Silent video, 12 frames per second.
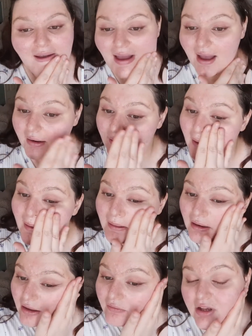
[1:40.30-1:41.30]
And I
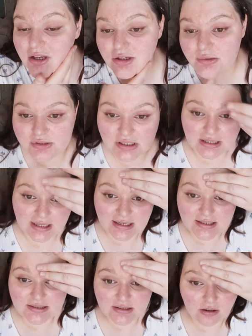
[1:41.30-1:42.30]
love using
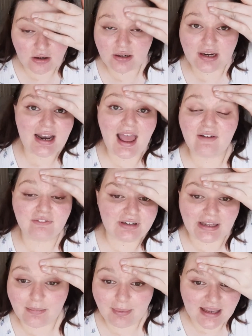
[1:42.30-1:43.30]
this on an
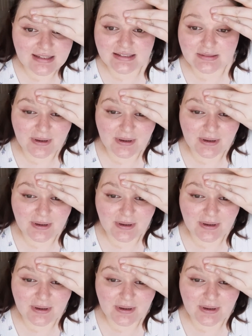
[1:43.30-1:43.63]
everyday basis,